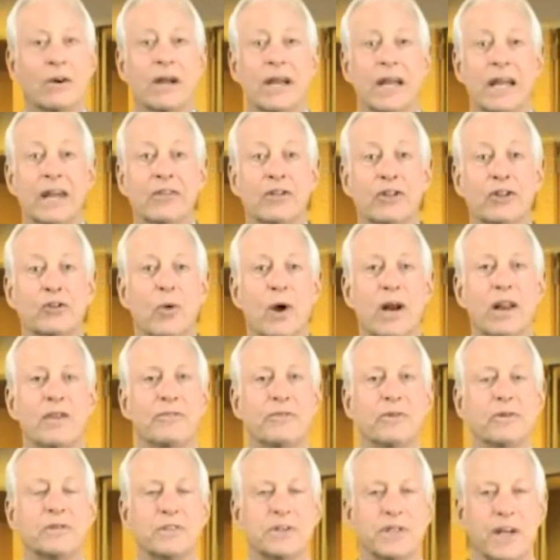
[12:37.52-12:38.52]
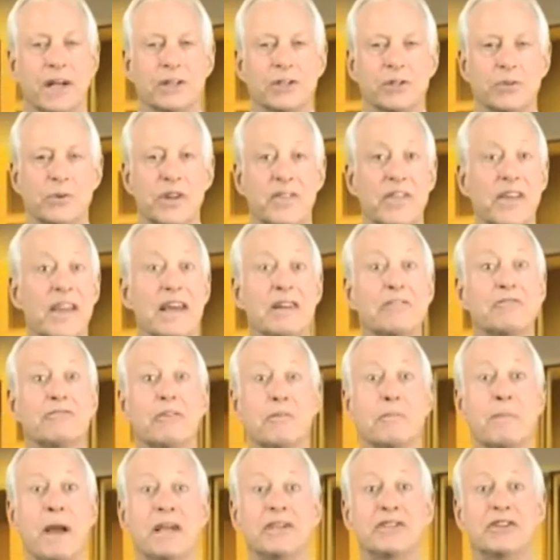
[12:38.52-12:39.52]
in the 21st century, the
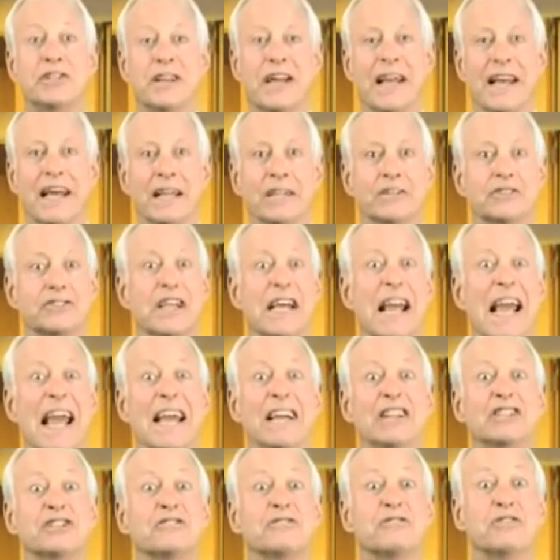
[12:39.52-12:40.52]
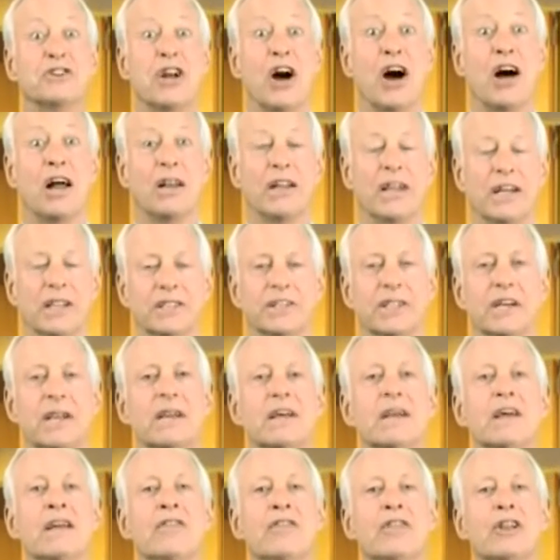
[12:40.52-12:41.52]
information age, the age of knowledge,
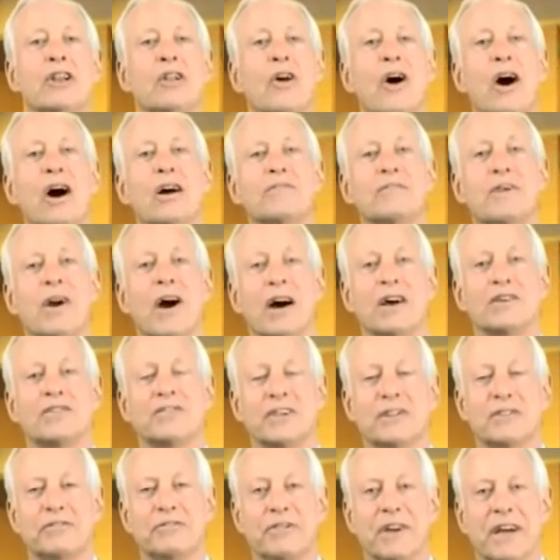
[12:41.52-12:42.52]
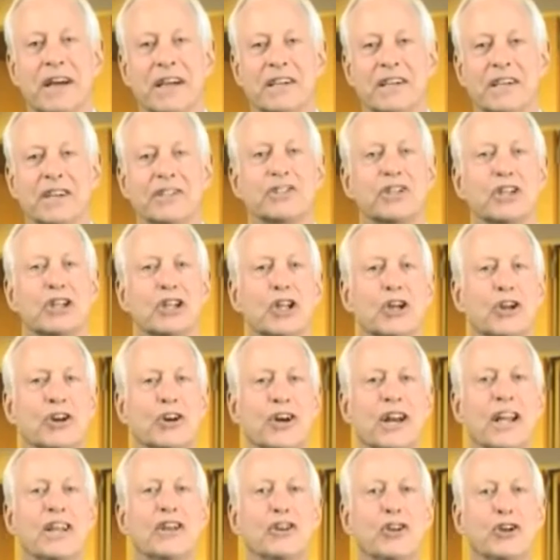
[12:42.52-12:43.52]
the law of cause and effect is
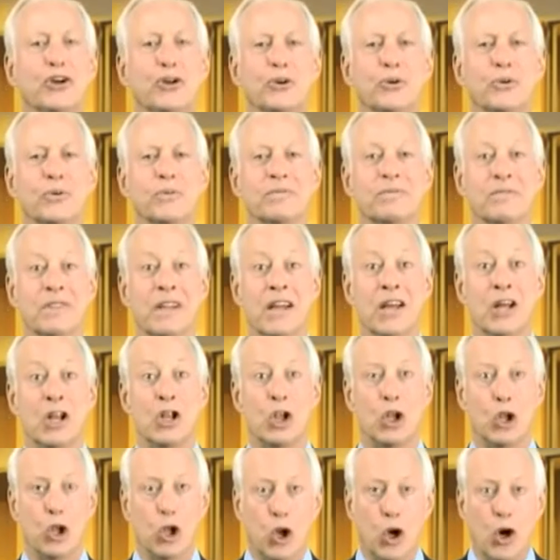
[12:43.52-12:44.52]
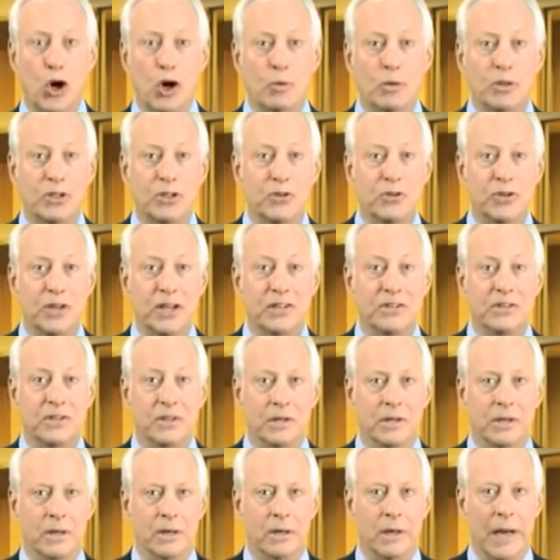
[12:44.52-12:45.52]
learn and do. Learn what you need to
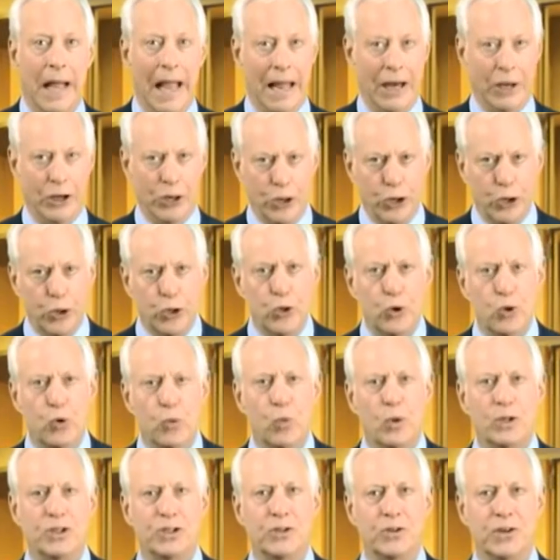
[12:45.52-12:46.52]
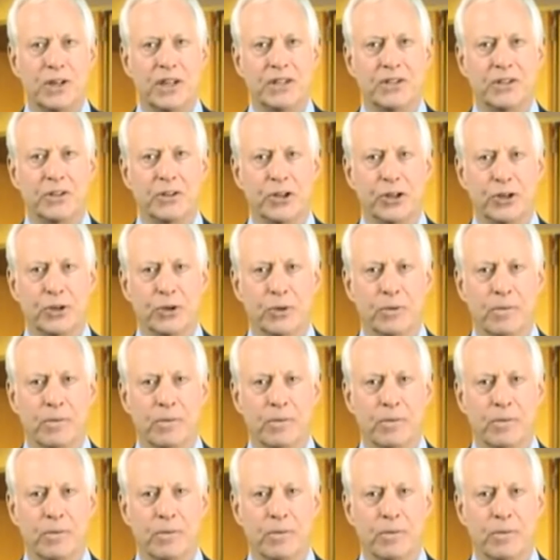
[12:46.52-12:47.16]
learn and do what you need to do.